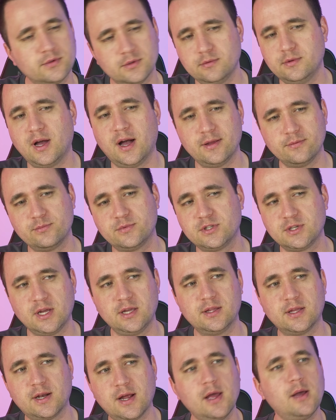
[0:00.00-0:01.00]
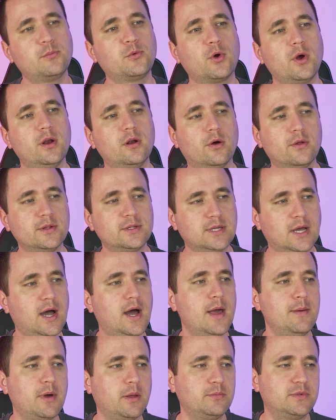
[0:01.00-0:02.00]
Not saying that I upgrade all the
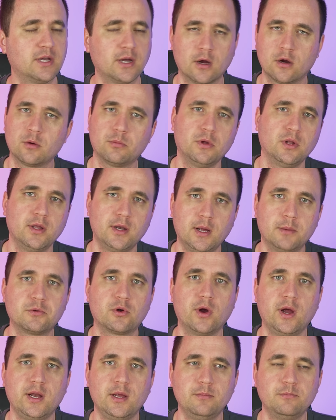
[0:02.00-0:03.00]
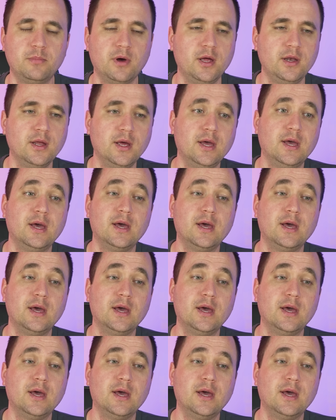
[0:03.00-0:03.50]
time, I'm terrible at upgrading, but